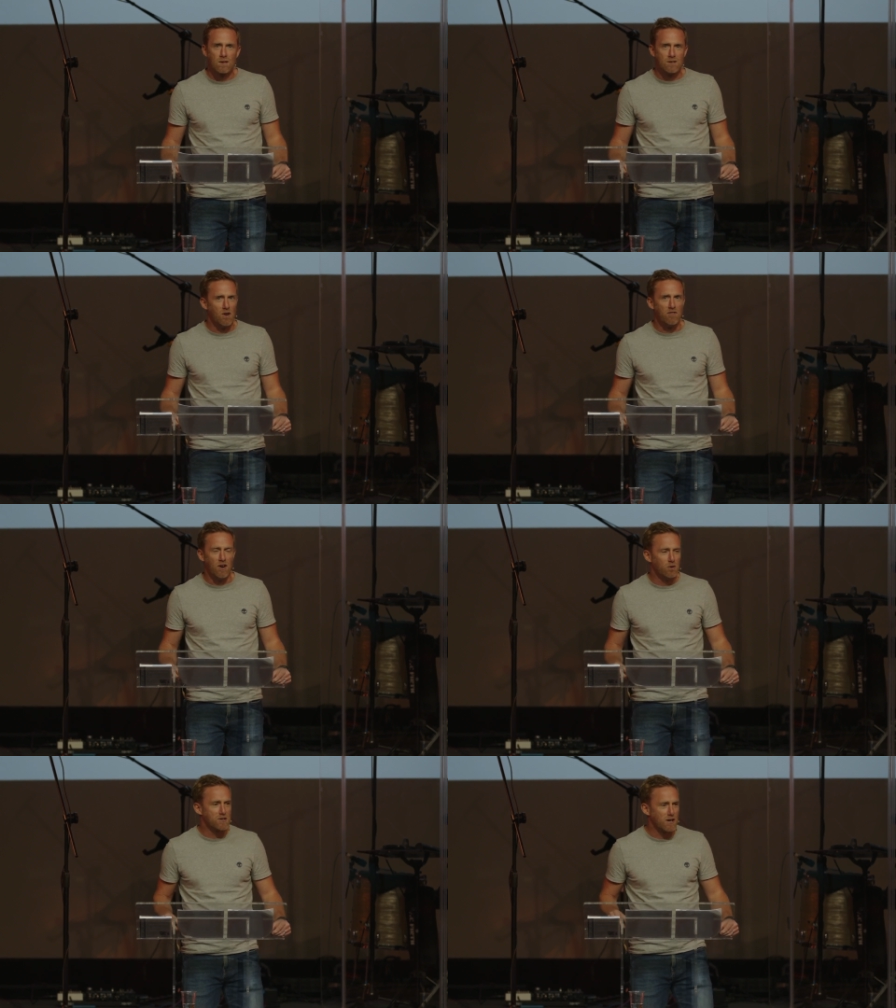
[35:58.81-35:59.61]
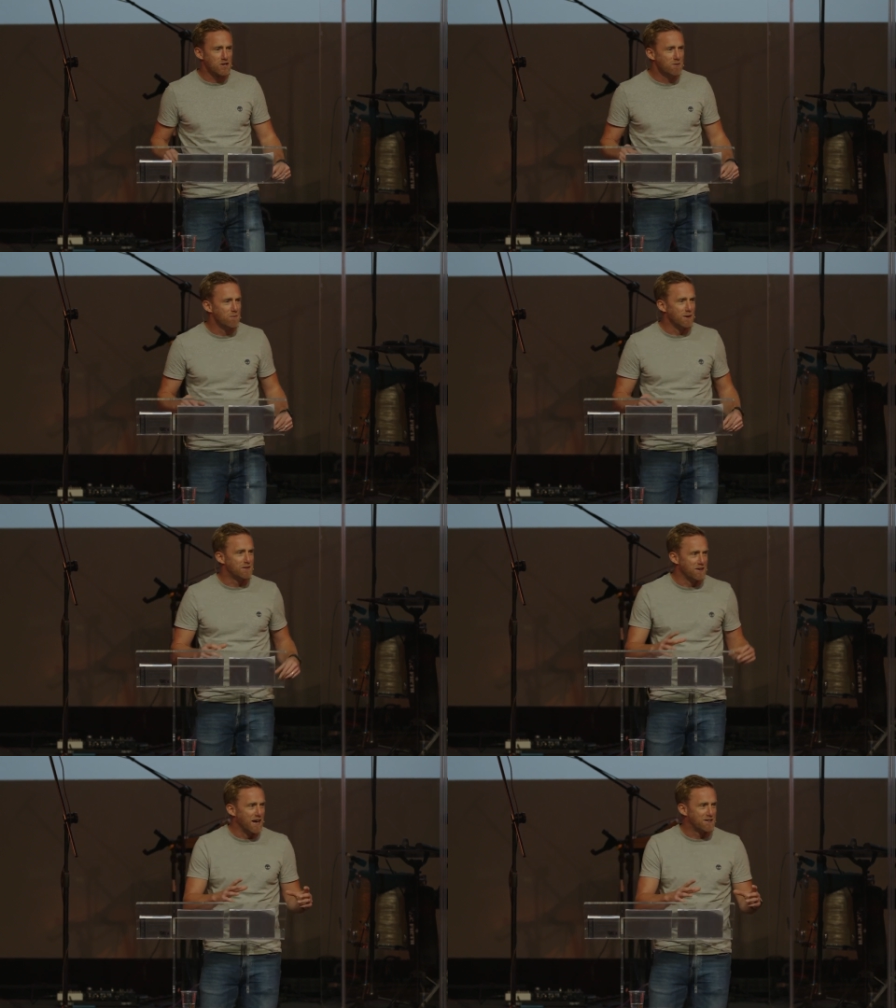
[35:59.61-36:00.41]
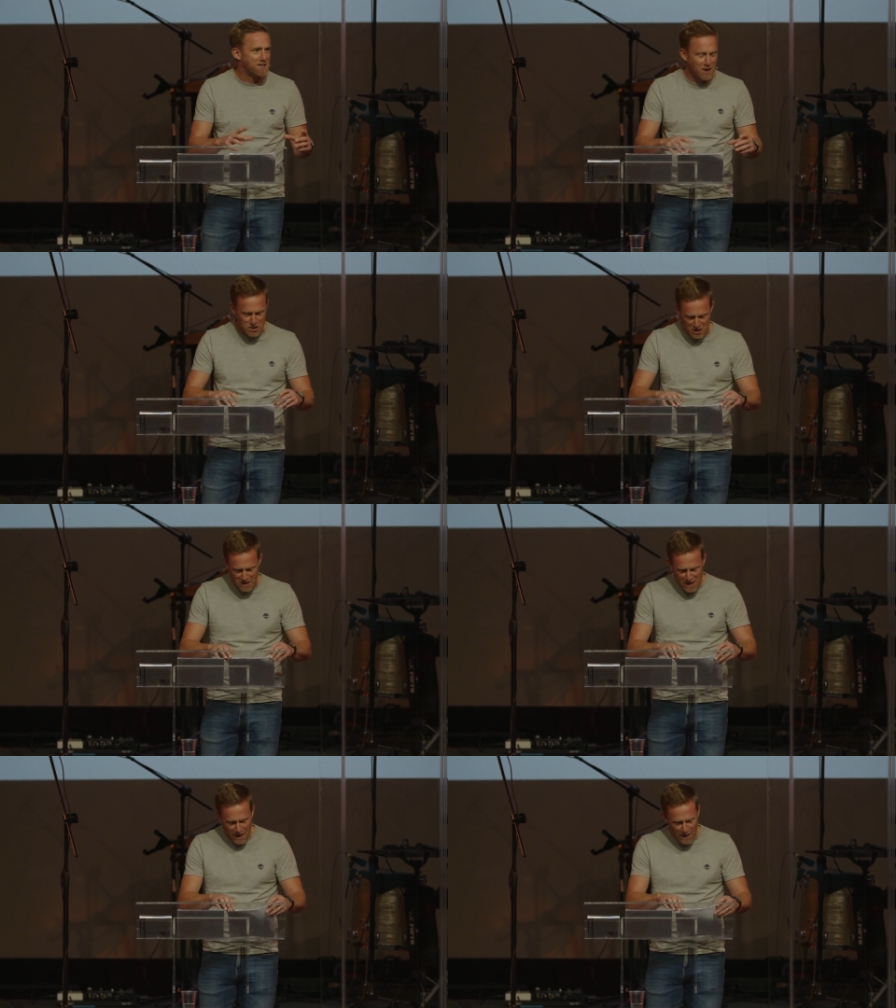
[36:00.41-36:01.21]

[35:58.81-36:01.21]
It's not the final section, but it's the next section.